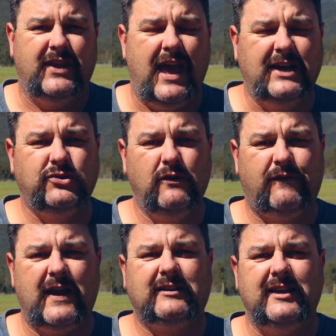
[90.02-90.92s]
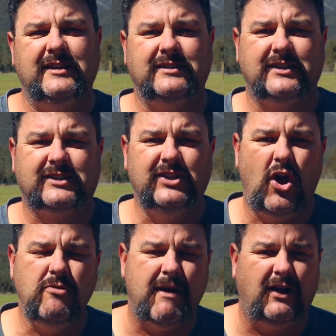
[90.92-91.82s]
The actual fact is the
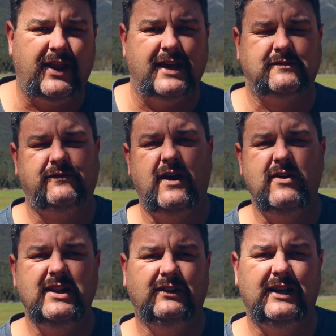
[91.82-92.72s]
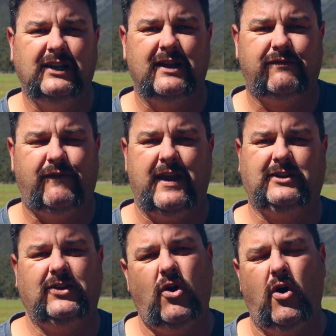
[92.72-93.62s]
snow melt has very little
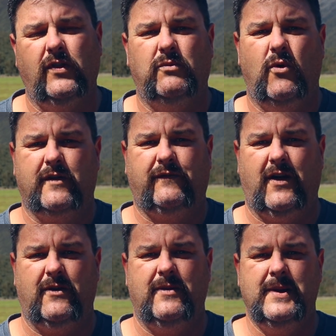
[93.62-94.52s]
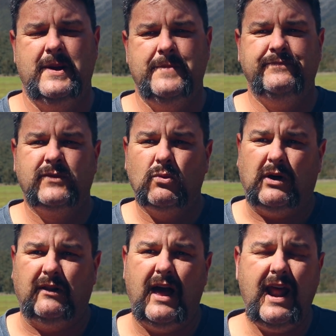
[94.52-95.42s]
effect on the water flow.
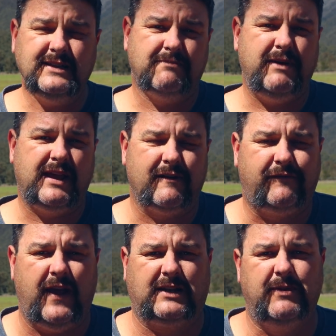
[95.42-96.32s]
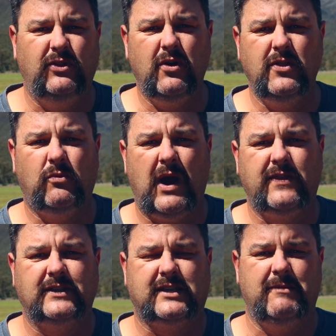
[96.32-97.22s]
Well, it has a big effect, but not in the
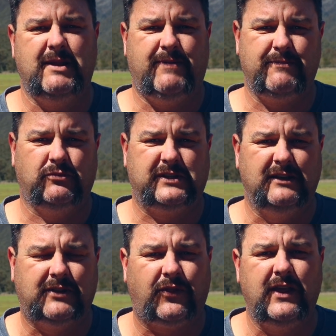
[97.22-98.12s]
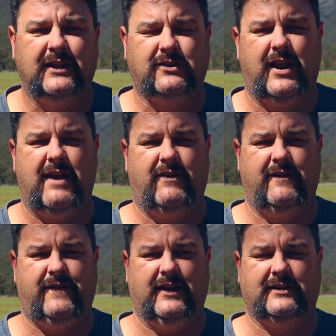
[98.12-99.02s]
way that so many people seem to think it's going to have an
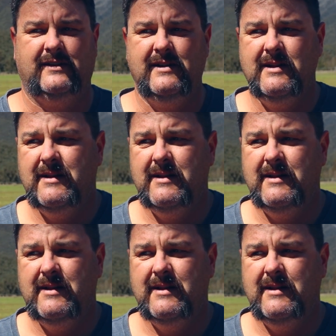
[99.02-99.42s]
effect.